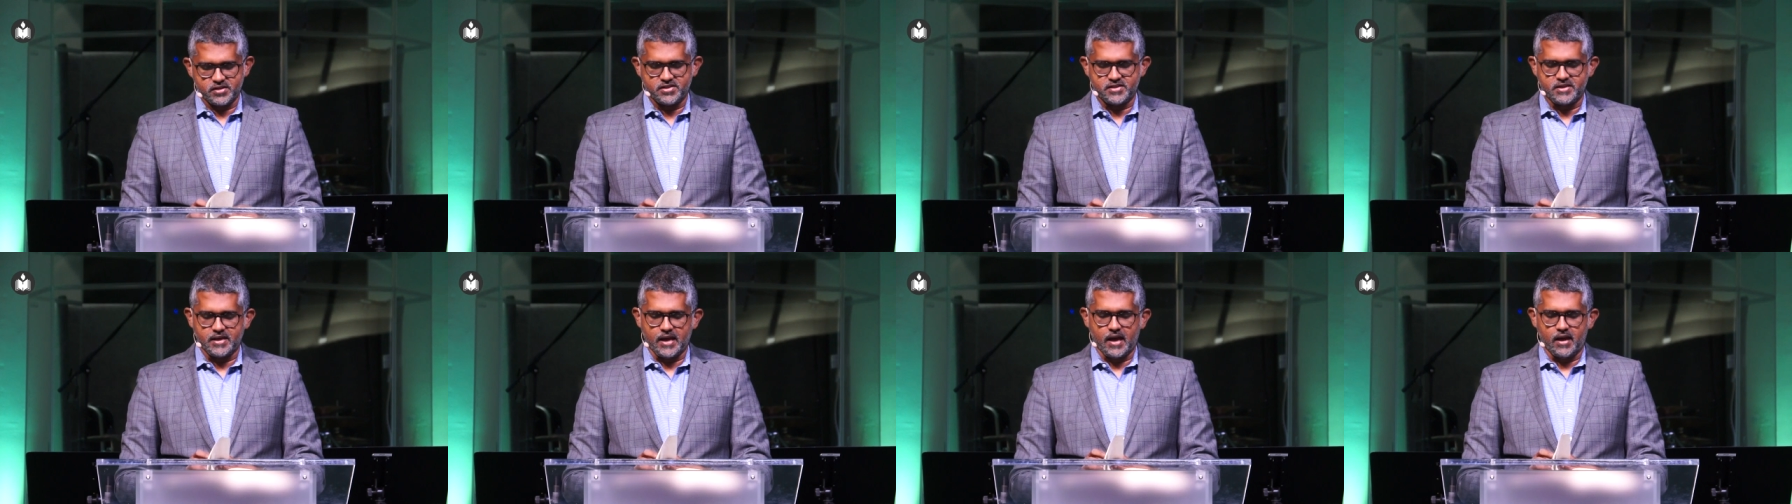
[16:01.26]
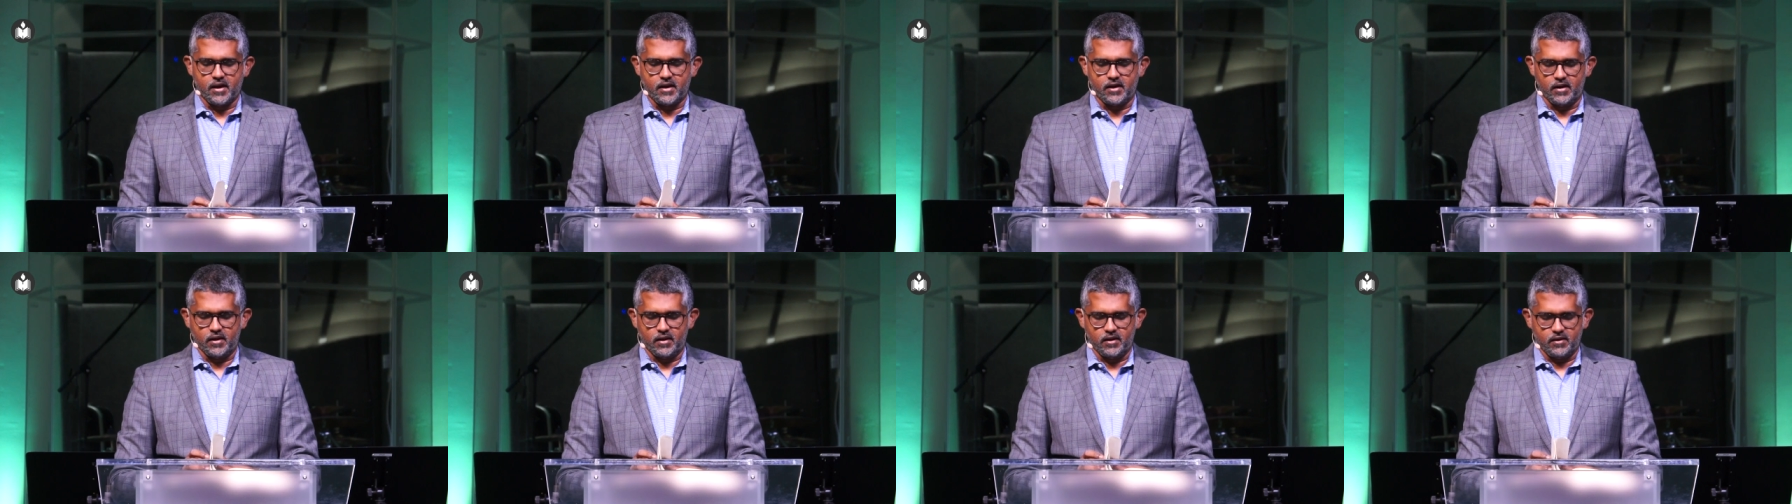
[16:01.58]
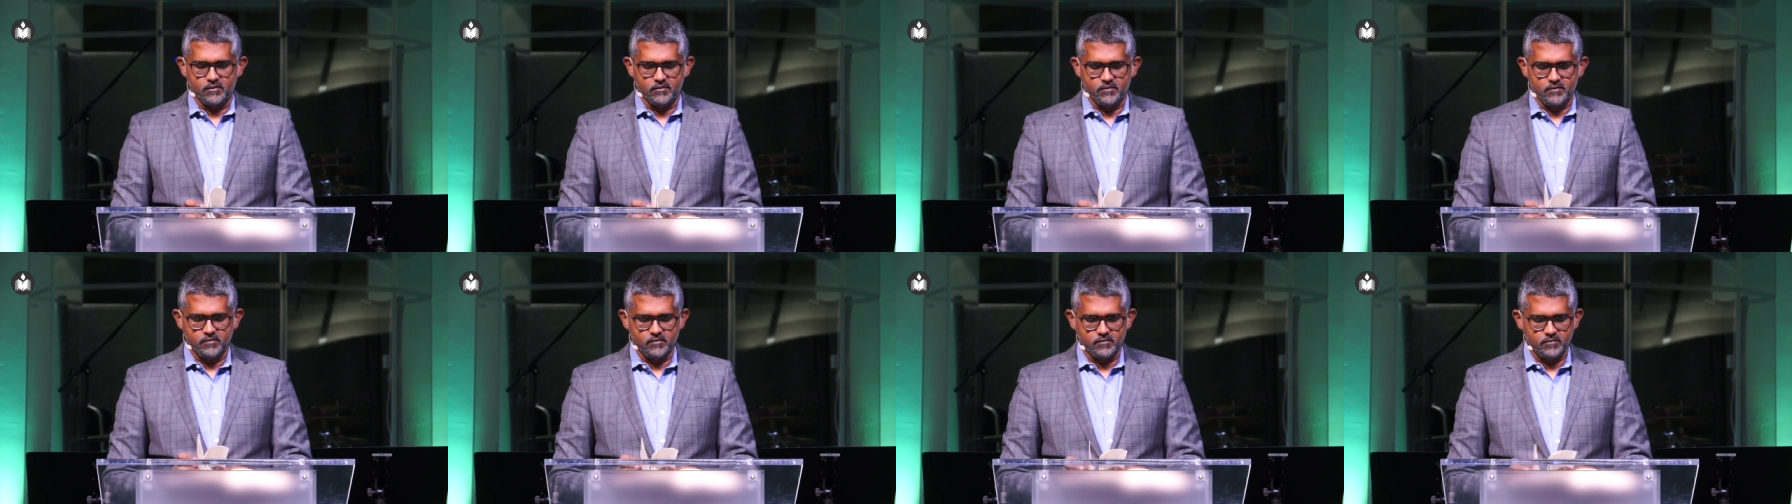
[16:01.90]
Christianity.
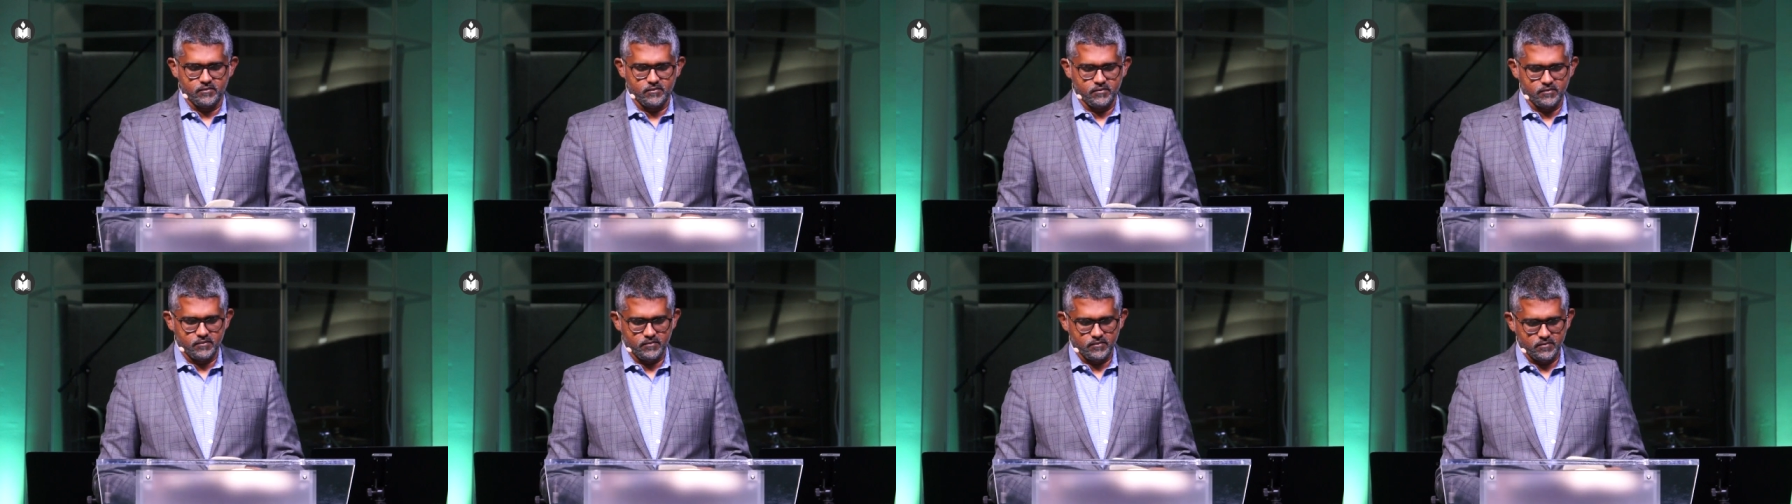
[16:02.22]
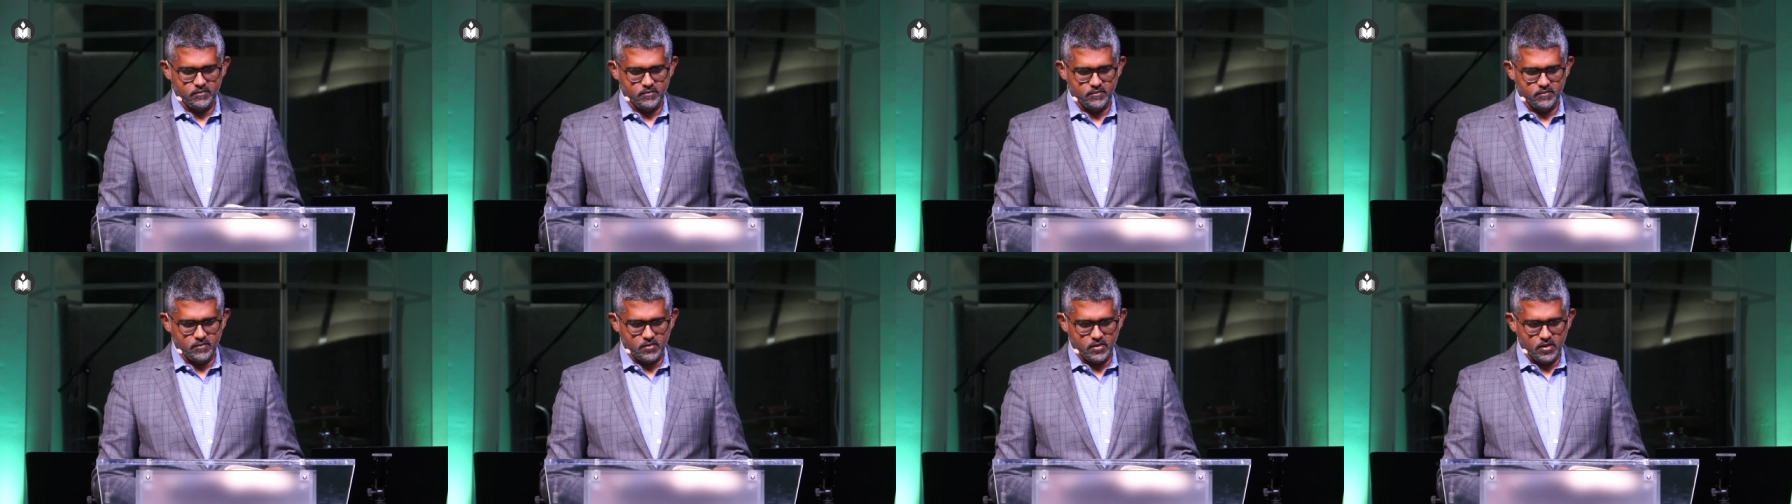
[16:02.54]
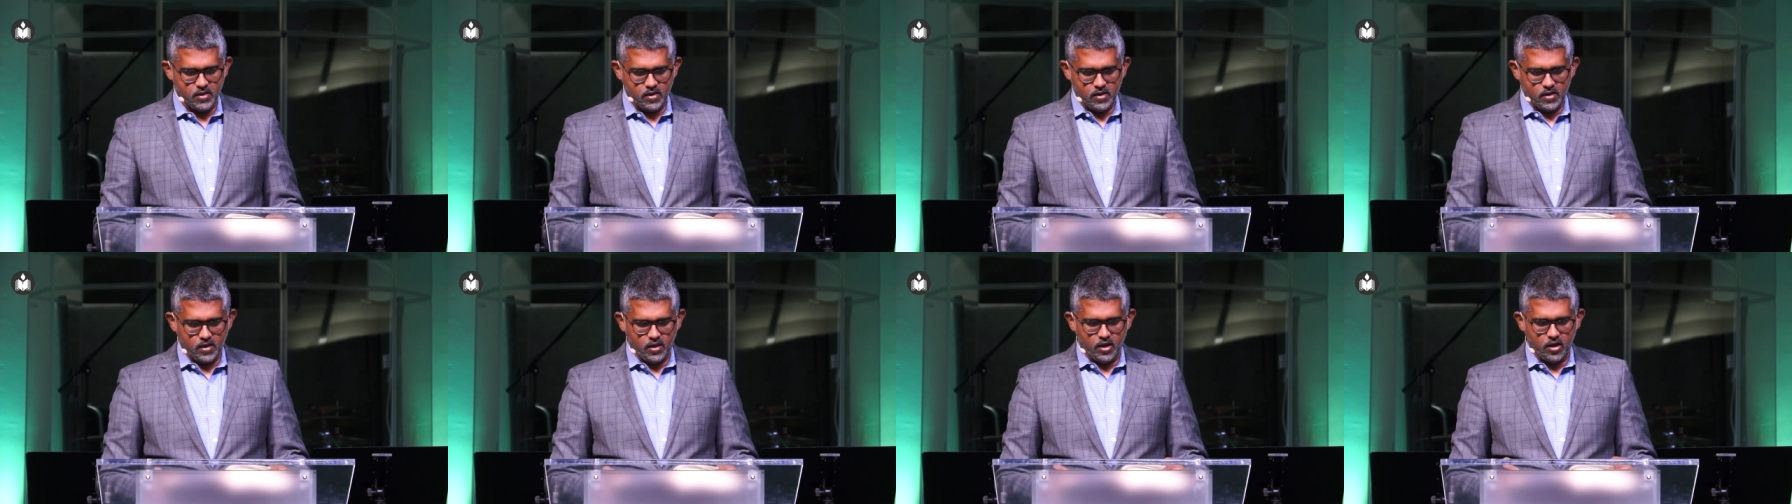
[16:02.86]

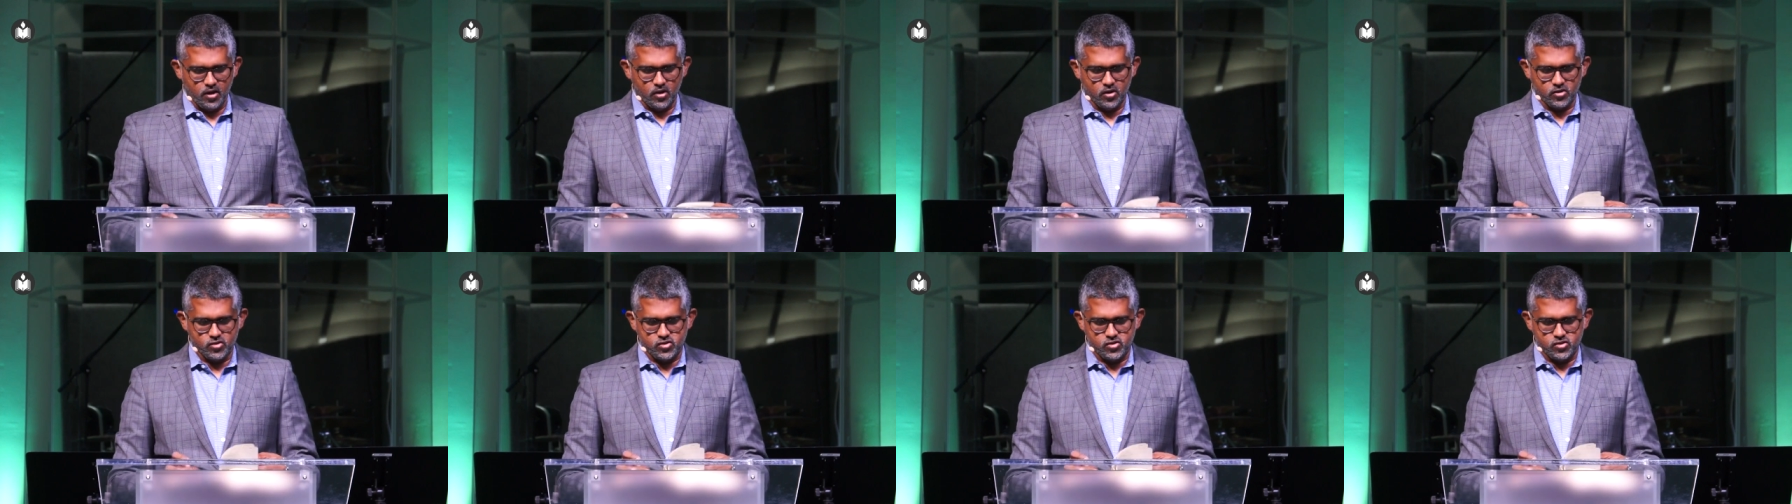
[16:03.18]
You